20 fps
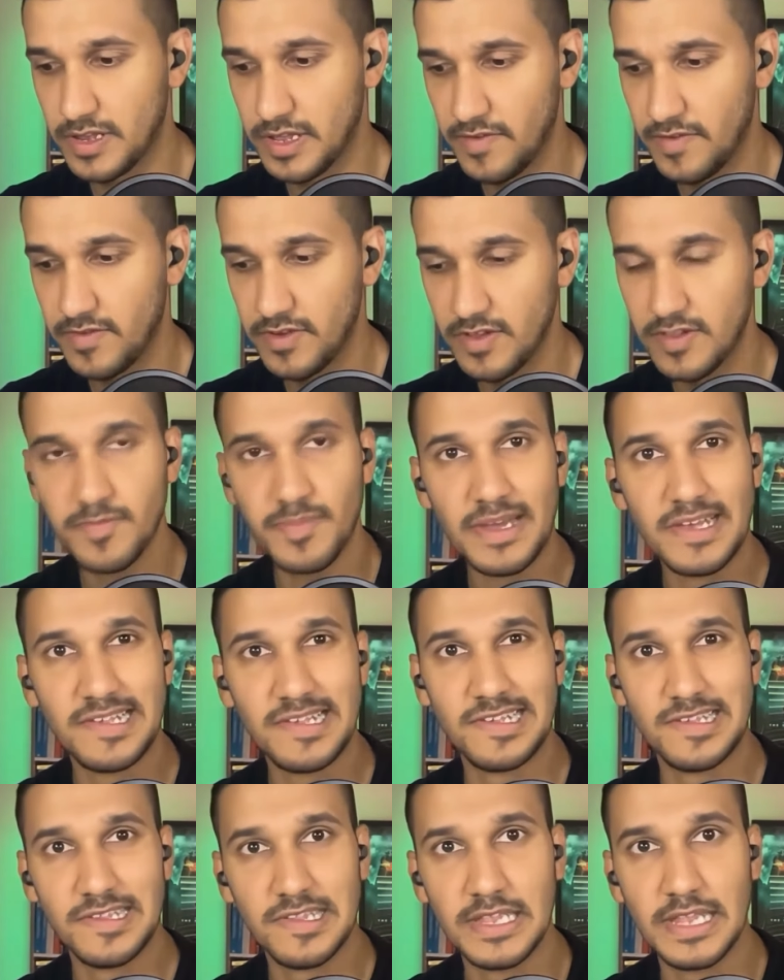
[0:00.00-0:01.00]
The evidence
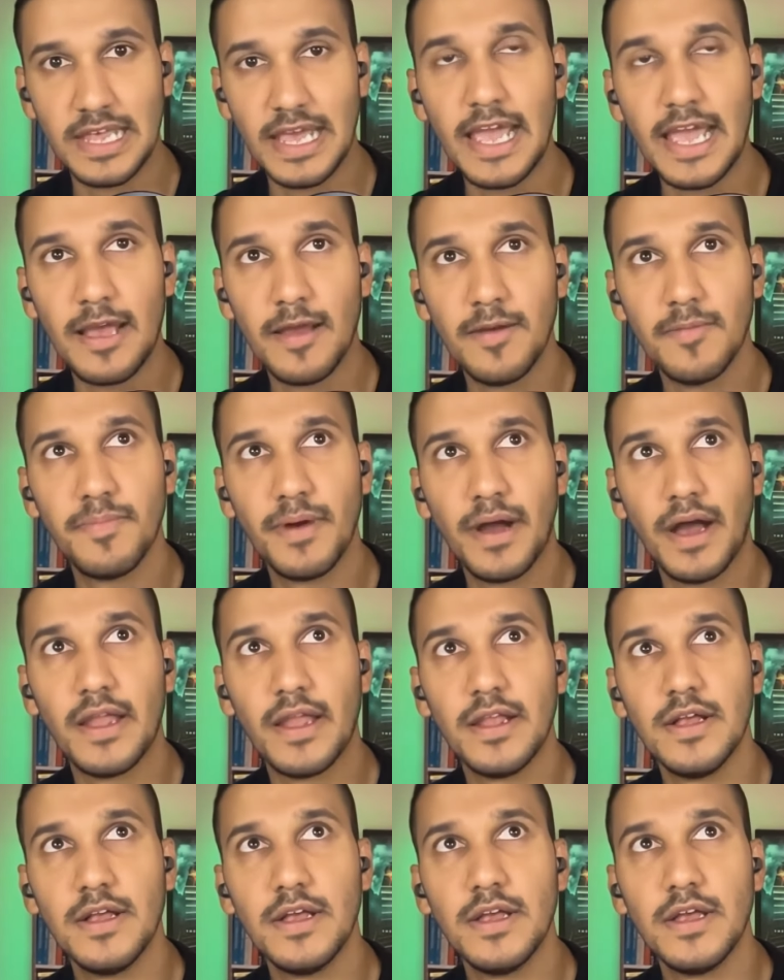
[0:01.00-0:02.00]
base is there, but
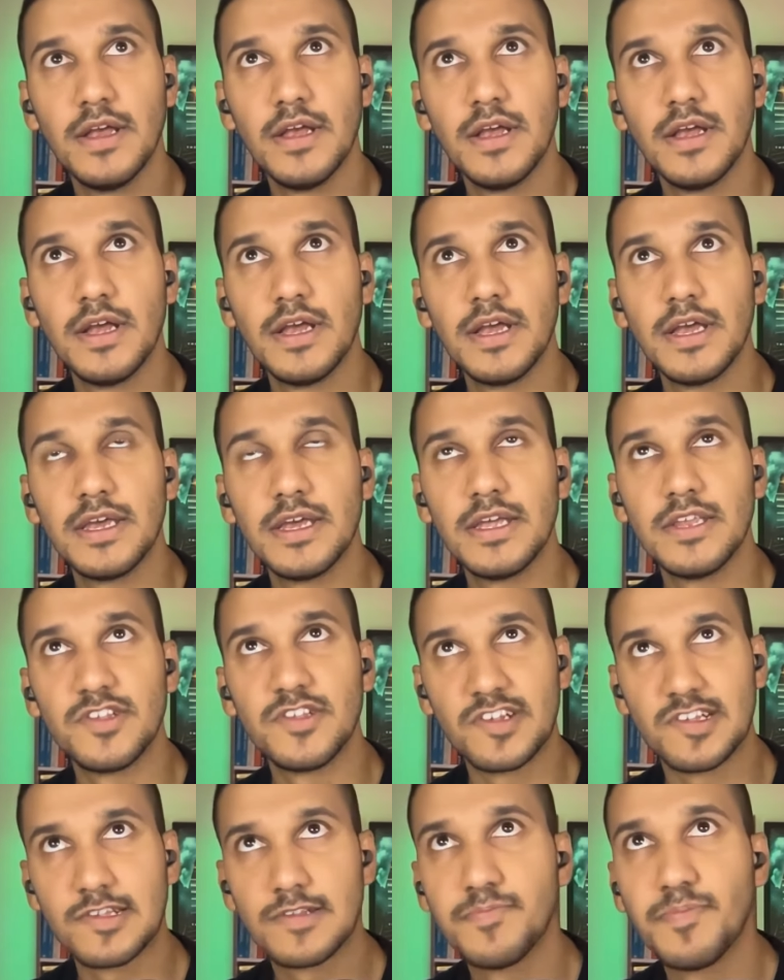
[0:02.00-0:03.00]

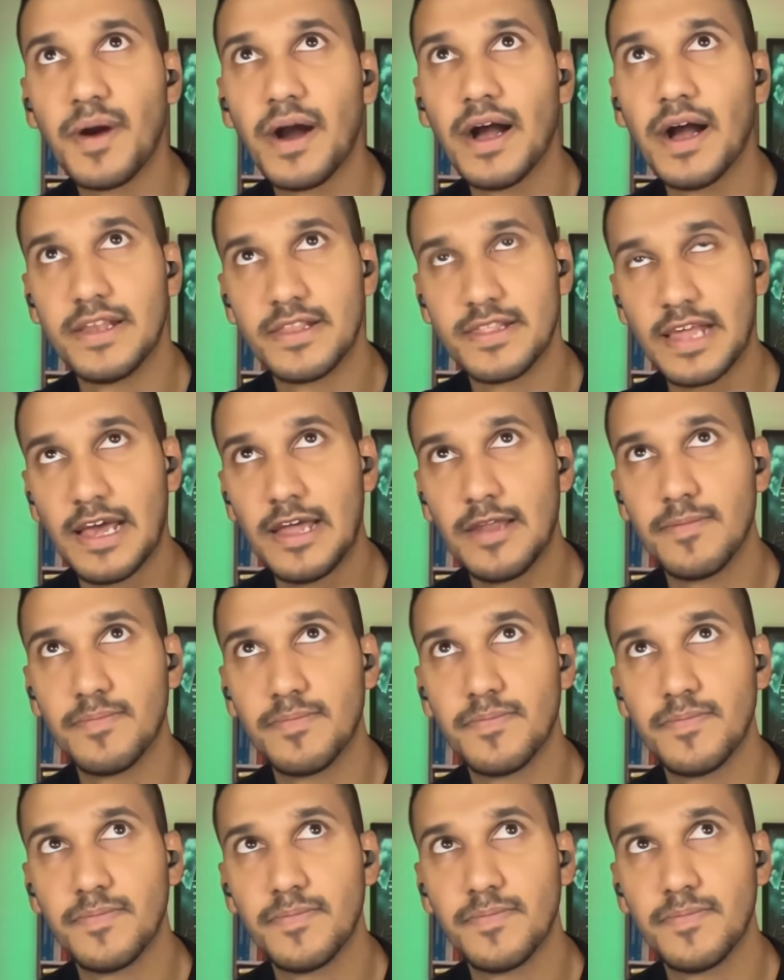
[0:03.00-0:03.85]
despite that